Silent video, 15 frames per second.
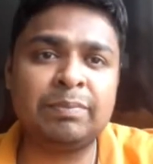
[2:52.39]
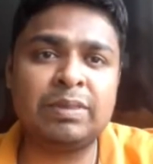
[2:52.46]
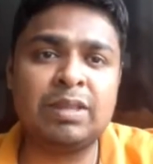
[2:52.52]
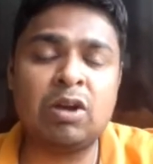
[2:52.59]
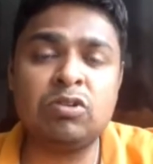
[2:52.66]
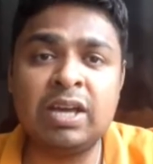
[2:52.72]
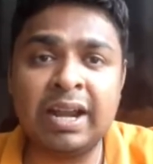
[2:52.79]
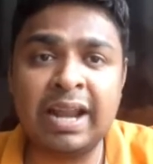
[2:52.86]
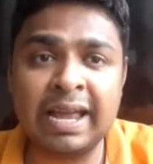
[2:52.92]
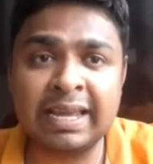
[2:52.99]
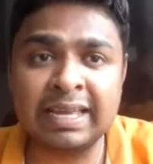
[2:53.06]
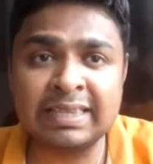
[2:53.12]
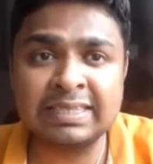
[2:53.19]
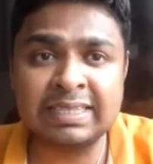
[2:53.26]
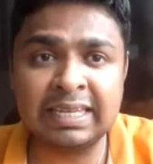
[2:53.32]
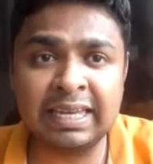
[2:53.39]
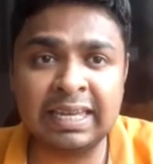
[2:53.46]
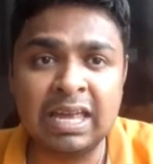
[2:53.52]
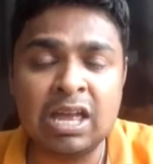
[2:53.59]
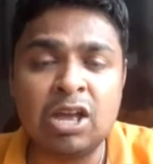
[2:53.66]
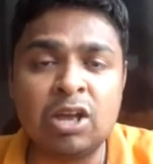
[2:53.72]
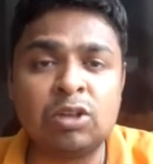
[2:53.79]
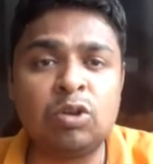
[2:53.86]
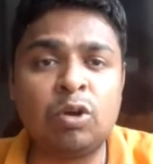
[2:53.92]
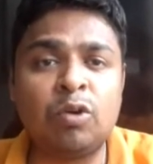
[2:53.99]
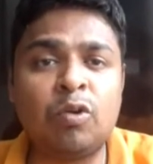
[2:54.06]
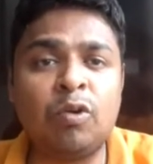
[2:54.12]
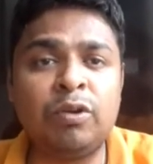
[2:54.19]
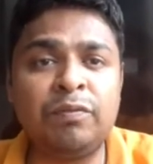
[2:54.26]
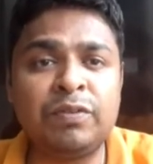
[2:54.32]
Now here I can see the
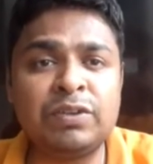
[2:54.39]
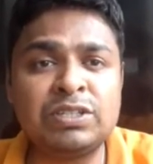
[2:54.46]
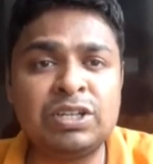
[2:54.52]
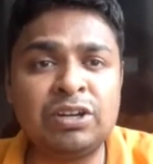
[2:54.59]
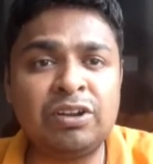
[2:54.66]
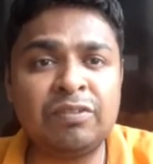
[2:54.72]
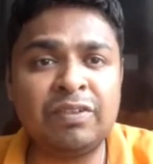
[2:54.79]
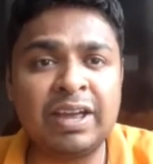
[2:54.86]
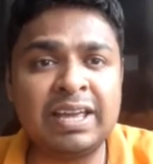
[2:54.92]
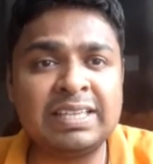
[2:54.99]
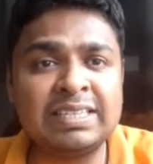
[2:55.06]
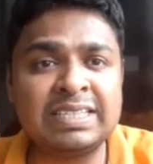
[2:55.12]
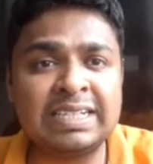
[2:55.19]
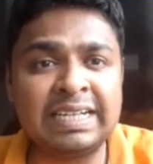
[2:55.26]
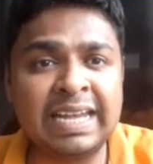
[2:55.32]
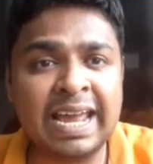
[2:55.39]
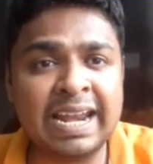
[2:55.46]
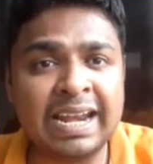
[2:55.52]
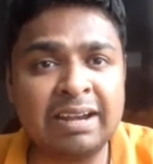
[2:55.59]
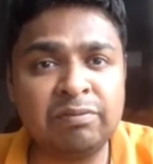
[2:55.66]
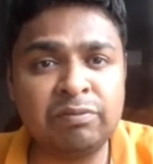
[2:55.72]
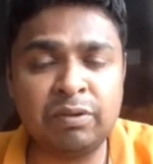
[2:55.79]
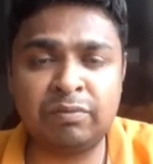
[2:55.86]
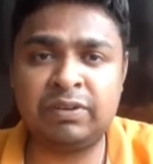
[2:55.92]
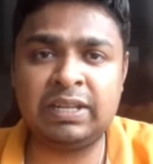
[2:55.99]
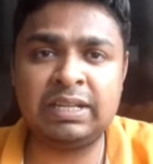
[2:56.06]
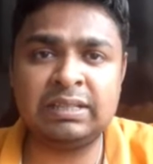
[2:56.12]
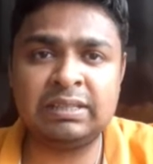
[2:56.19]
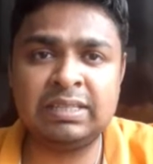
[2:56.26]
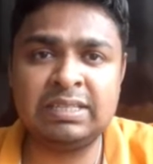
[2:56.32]
coefficient of a is 10 and
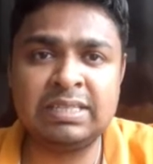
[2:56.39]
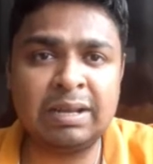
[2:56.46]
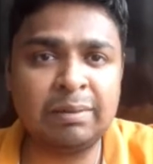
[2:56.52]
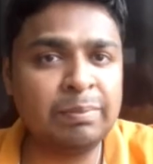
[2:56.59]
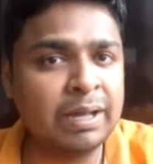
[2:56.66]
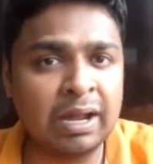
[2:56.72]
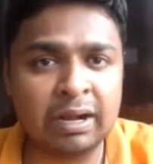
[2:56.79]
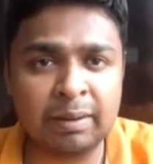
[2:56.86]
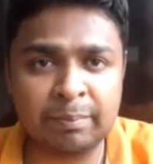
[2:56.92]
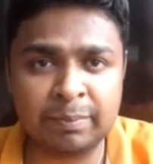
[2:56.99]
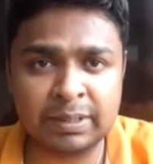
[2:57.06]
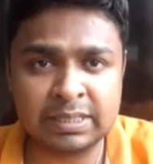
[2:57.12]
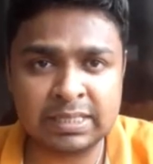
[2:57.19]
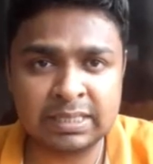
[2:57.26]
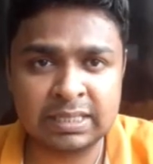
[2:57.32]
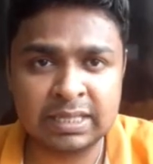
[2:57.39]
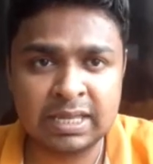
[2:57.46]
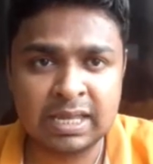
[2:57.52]
15. These are bigger numbers.